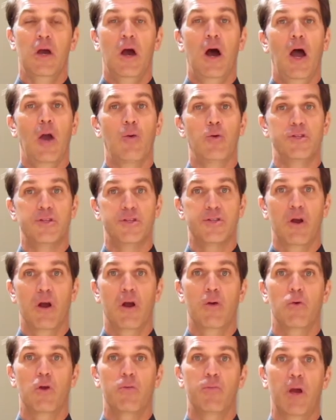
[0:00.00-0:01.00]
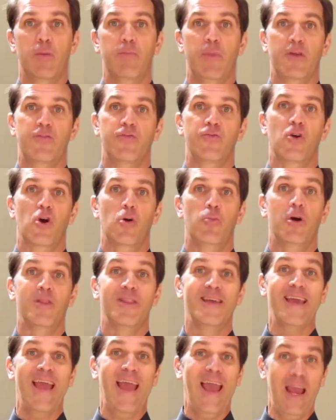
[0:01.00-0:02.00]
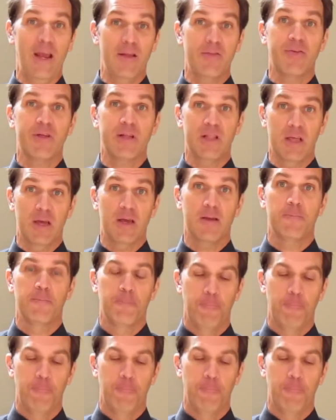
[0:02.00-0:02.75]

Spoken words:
I would start with my metronome on the 8th click,